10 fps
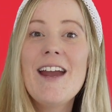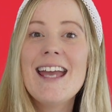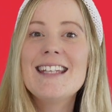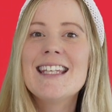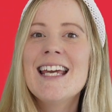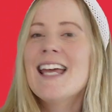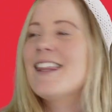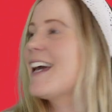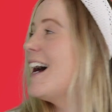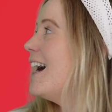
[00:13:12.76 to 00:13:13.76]
red,
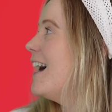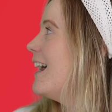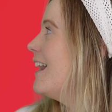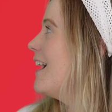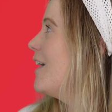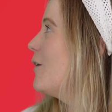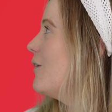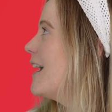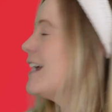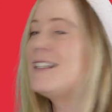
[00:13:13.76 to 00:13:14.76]
the colour
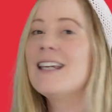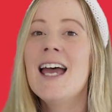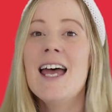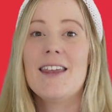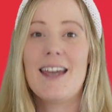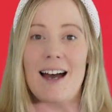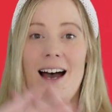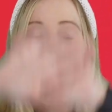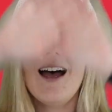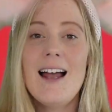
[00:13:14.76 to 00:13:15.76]
red, the
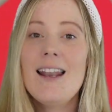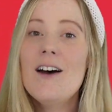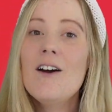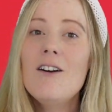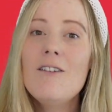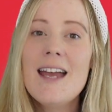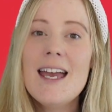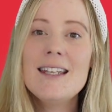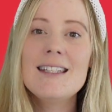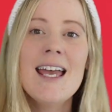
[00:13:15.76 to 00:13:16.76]
colour
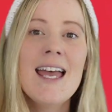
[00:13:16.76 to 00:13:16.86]
red.